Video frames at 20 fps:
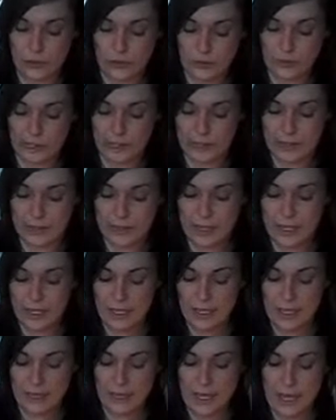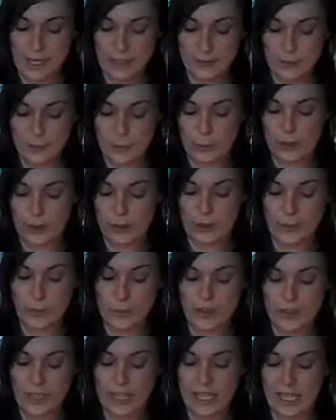juicer can last between
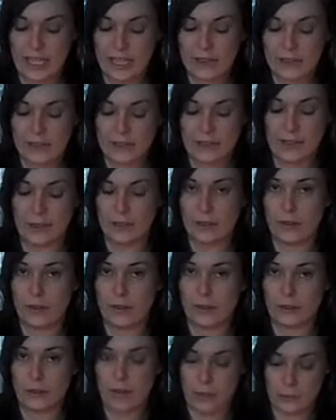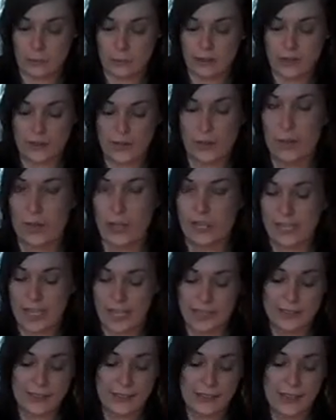48 hours to 3
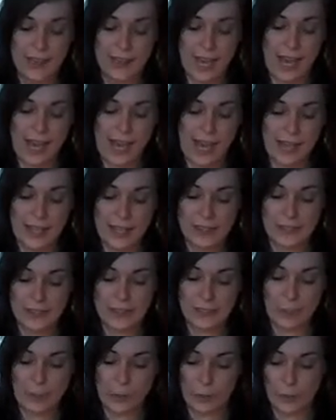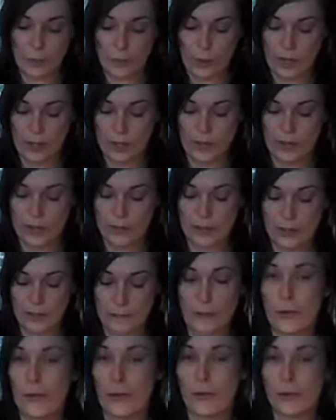days, and with the
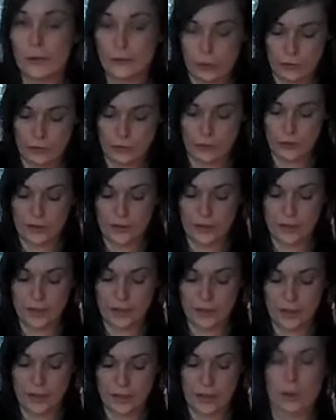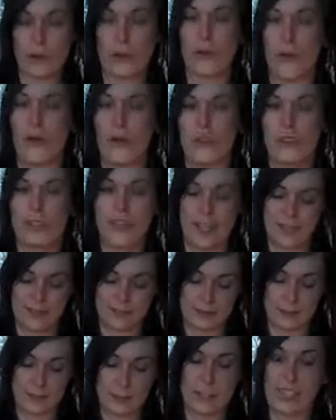centrifugal juicer it starts
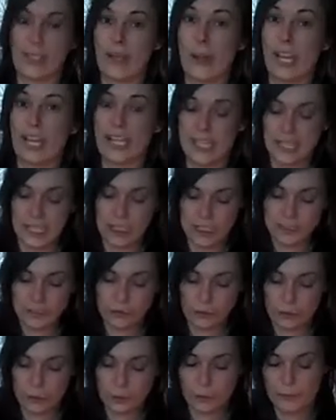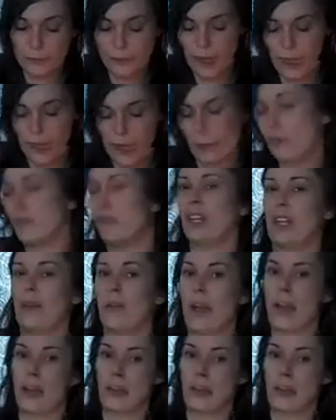oxidising pretty quickly, so I wouldn't really